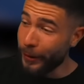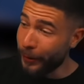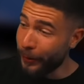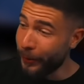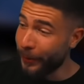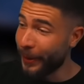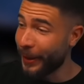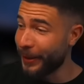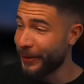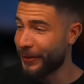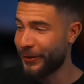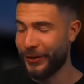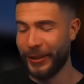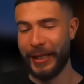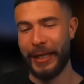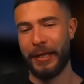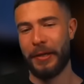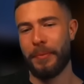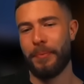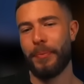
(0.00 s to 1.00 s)
we manage to
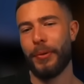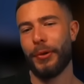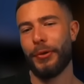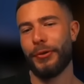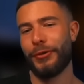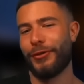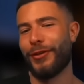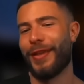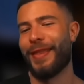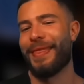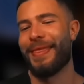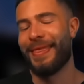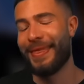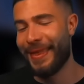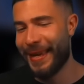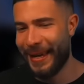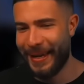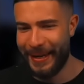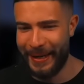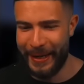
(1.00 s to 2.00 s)
get a boost and
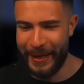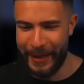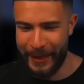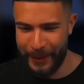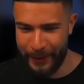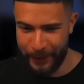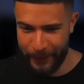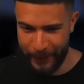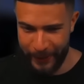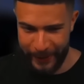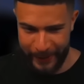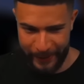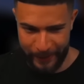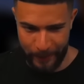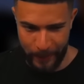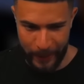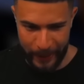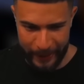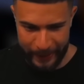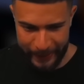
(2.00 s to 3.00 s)
then increase,
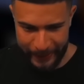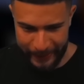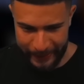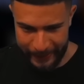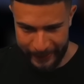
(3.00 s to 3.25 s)
but